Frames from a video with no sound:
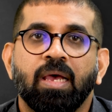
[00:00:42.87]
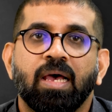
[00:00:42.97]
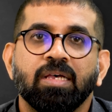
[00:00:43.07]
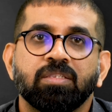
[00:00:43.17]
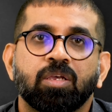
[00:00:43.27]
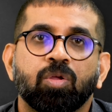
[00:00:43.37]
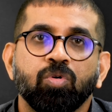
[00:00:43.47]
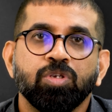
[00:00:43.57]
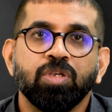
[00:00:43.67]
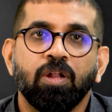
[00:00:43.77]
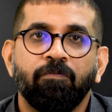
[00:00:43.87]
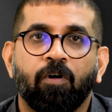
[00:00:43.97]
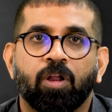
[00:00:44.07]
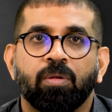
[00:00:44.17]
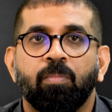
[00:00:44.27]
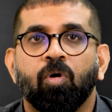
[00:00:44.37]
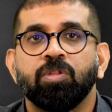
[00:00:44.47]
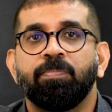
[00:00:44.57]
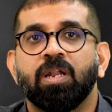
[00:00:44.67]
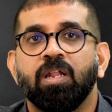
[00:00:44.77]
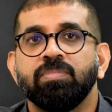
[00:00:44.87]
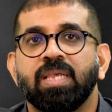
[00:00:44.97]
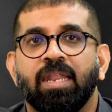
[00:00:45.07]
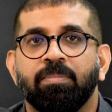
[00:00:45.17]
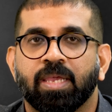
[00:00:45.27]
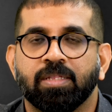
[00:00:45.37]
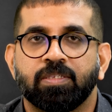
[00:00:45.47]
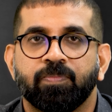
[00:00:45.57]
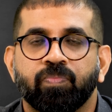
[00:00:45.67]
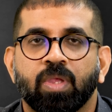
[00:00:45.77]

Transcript: is crucial for both prelims and mains.